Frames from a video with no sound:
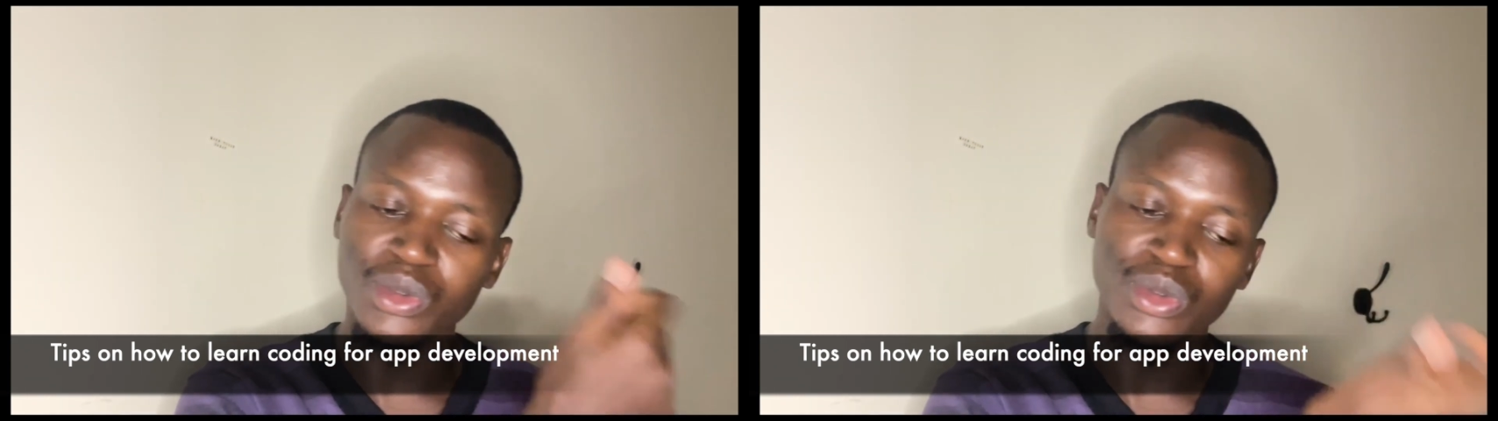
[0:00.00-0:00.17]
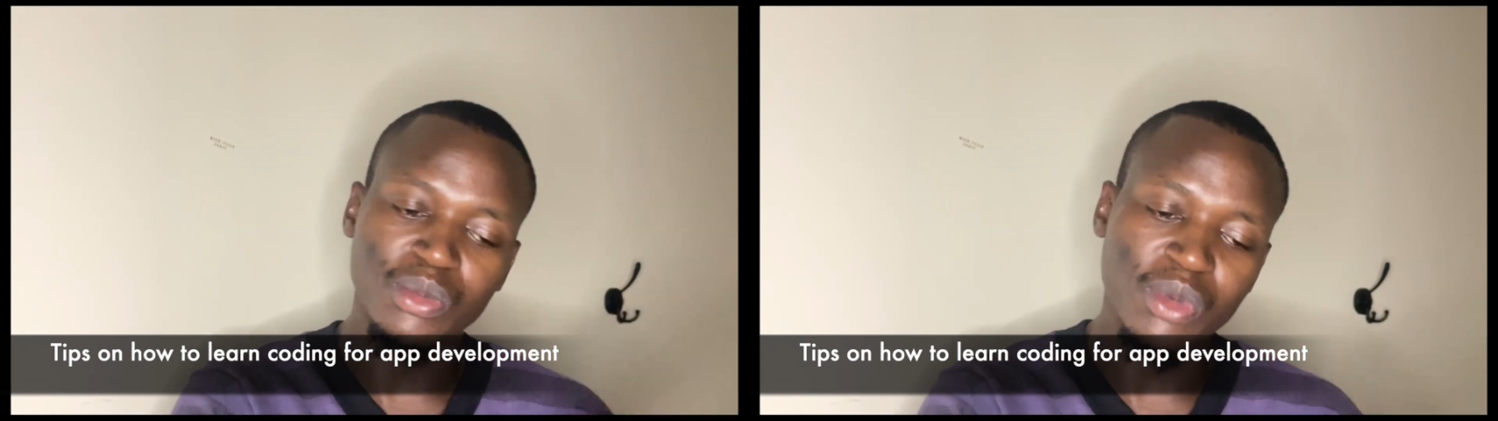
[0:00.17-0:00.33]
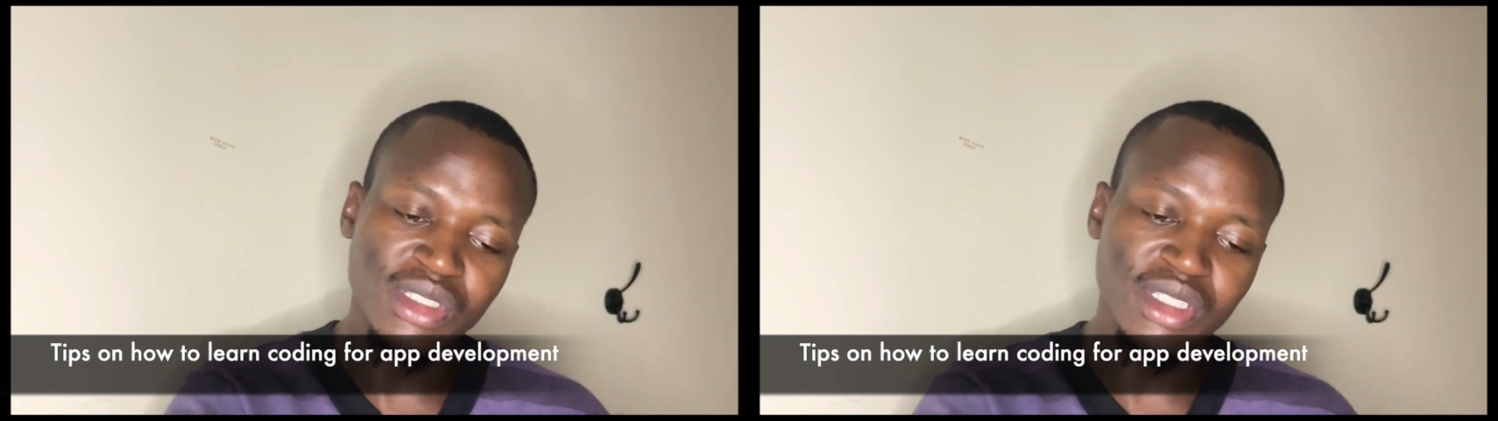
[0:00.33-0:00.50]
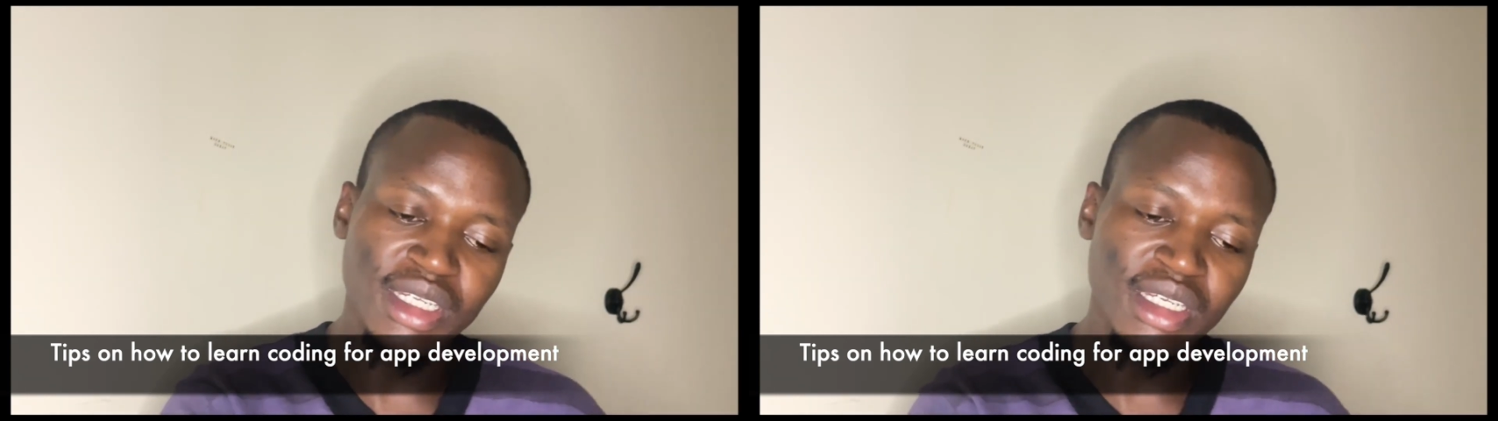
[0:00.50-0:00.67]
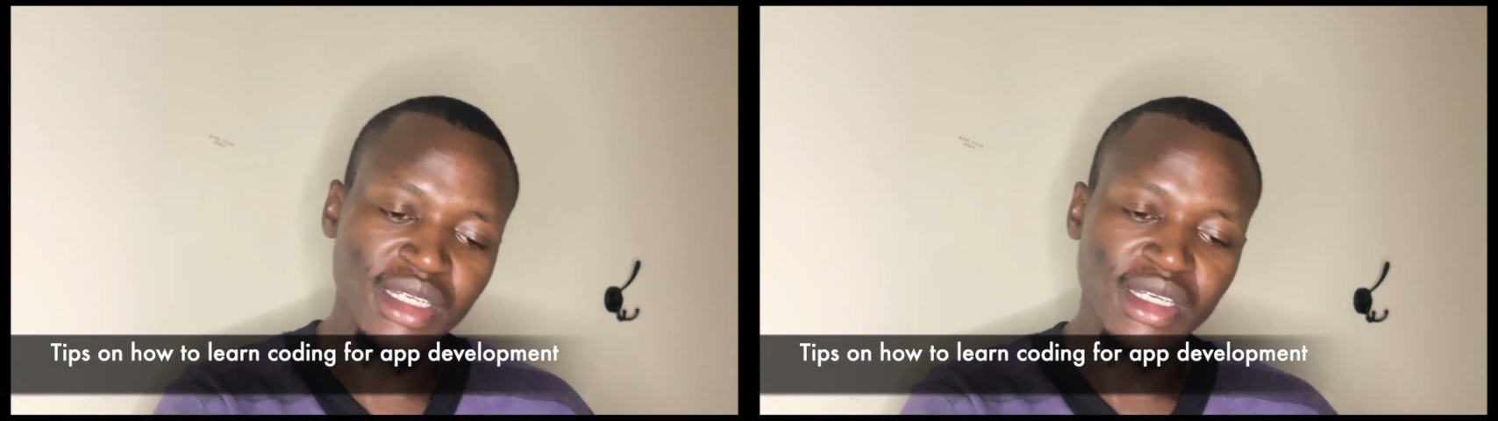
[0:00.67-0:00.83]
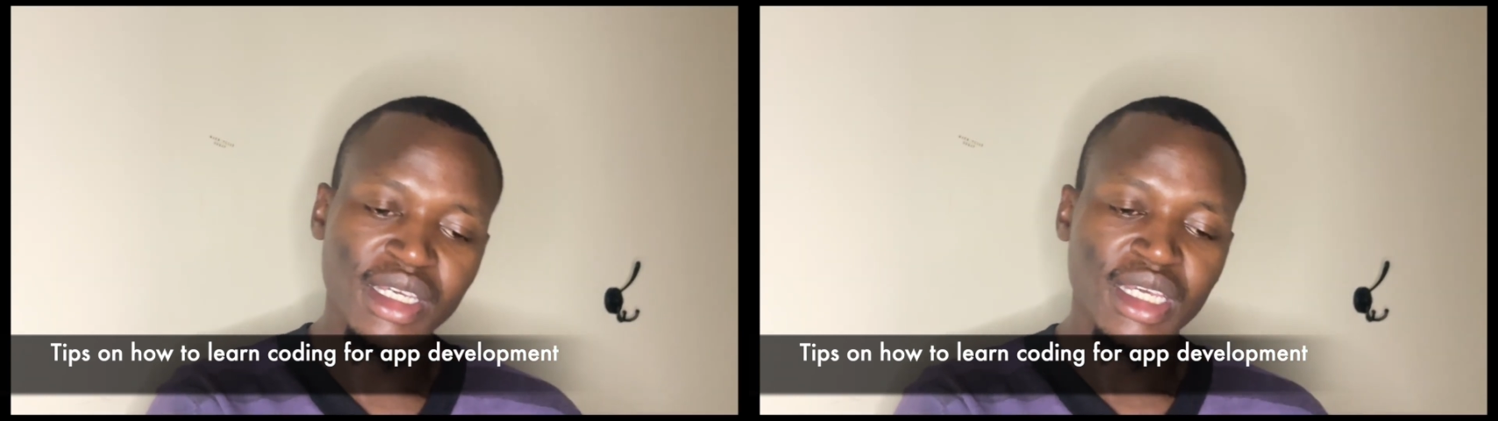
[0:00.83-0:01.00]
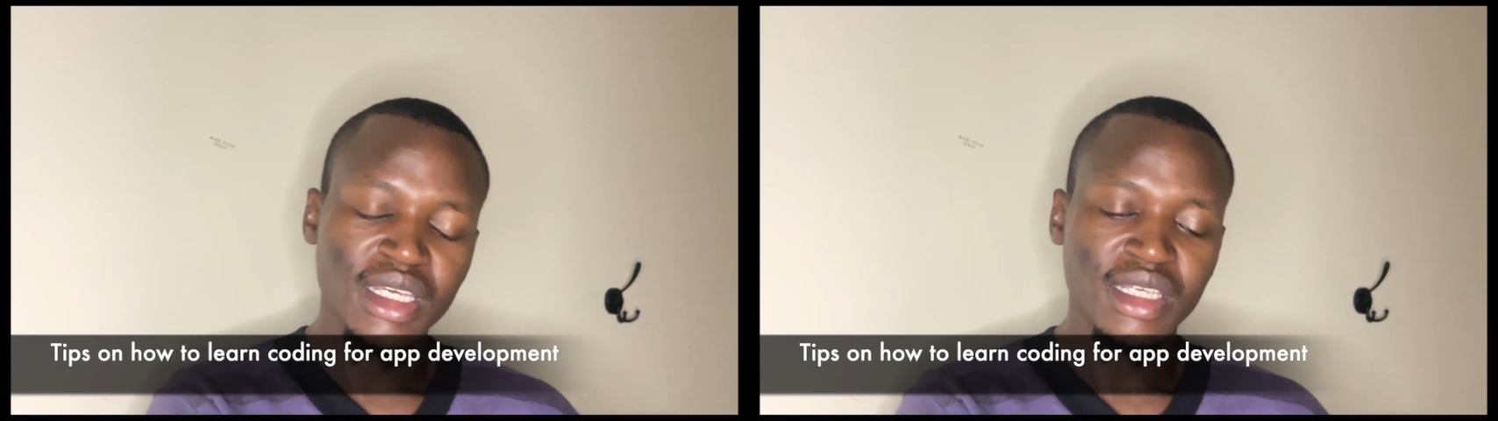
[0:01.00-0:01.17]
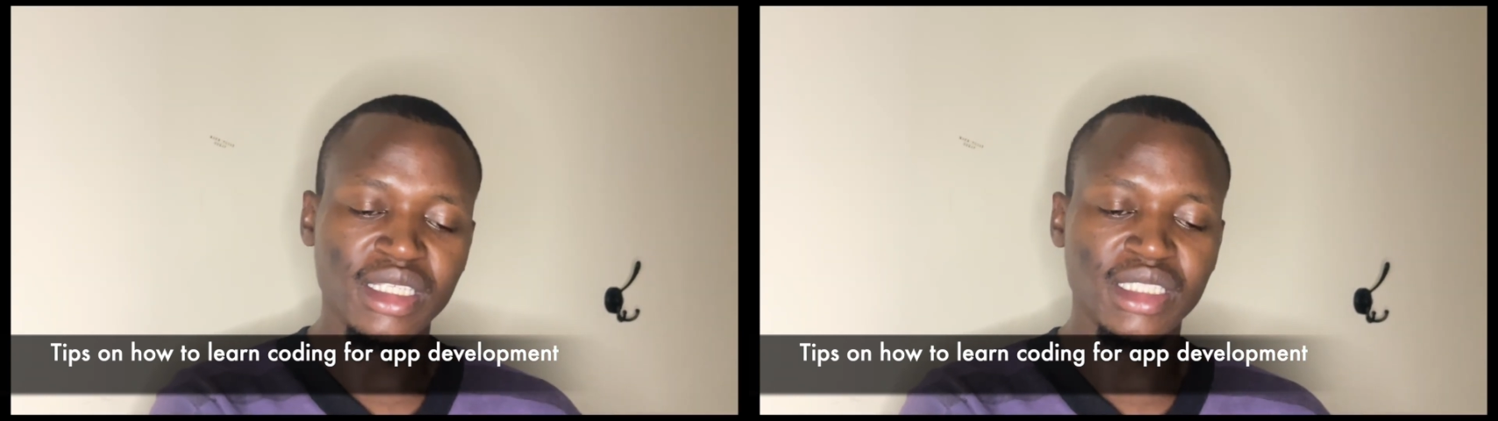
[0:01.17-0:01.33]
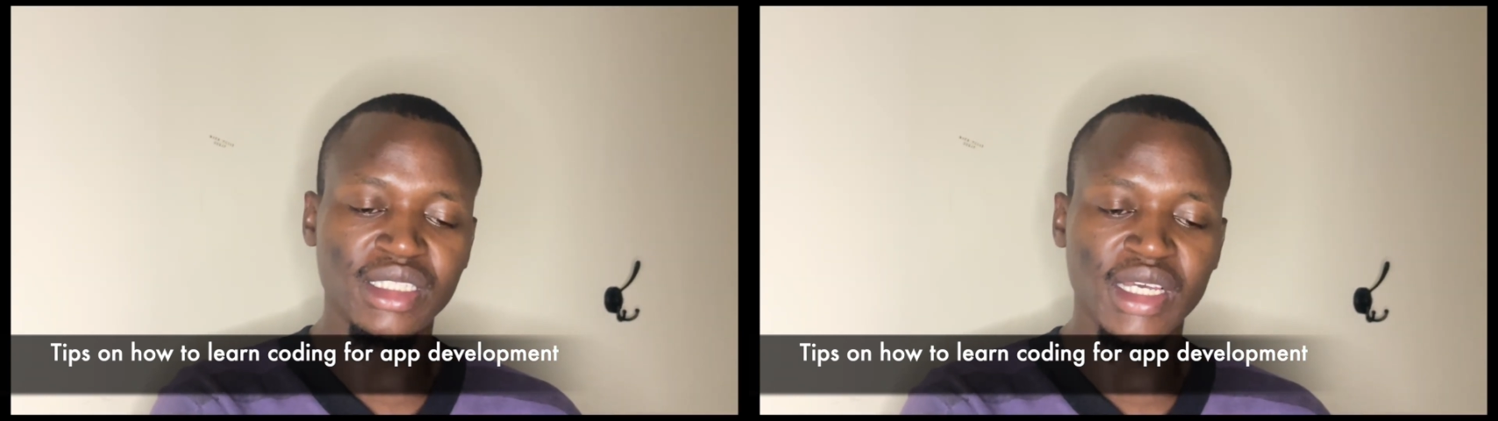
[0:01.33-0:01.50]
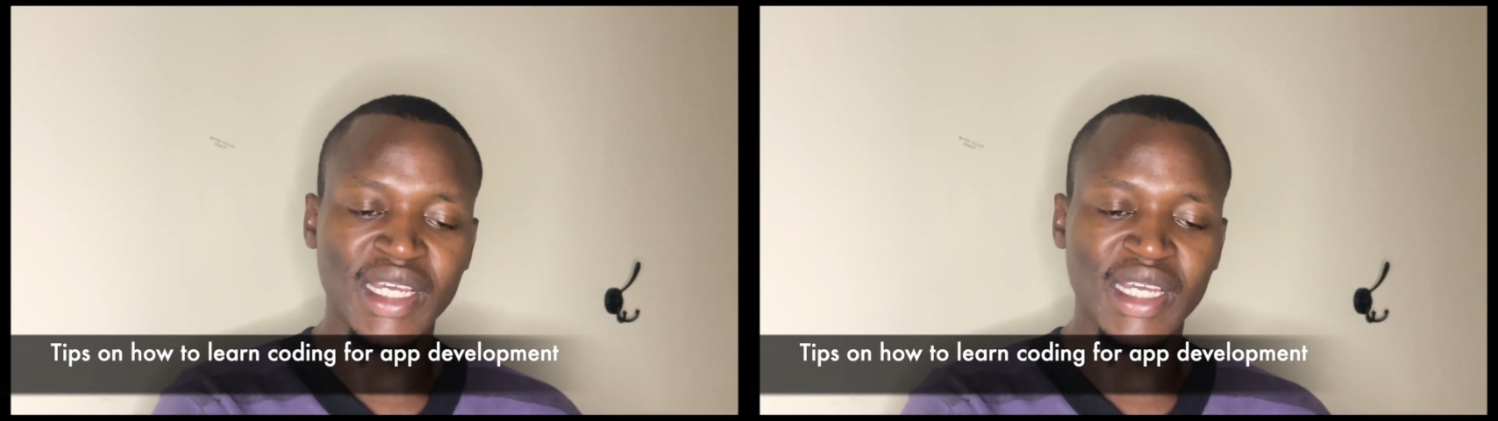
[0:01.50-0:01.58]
mostly is